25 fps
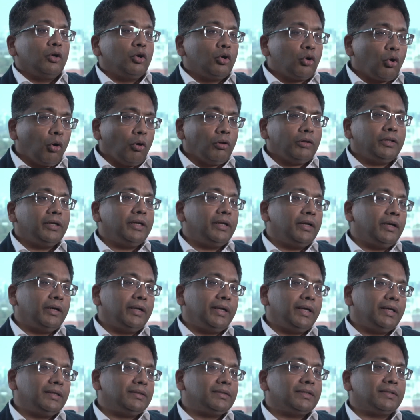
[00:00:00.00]
Growth in
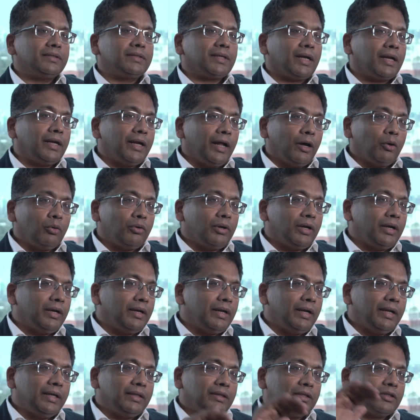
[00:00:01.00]
earnings is
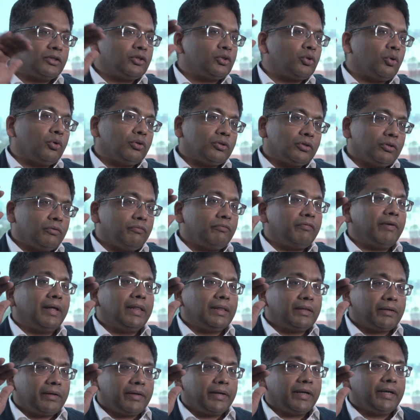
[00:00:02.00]
undoubtedly the source of
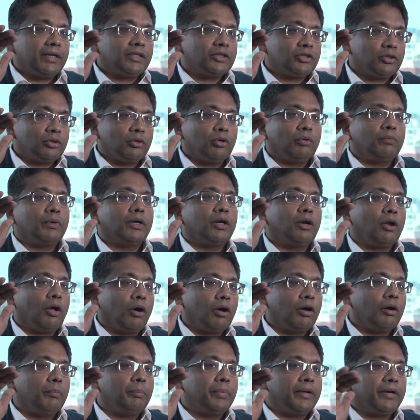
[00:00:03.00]
wealth creation over
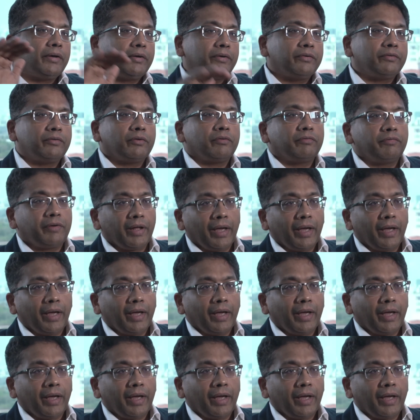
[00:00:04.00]
longer periods of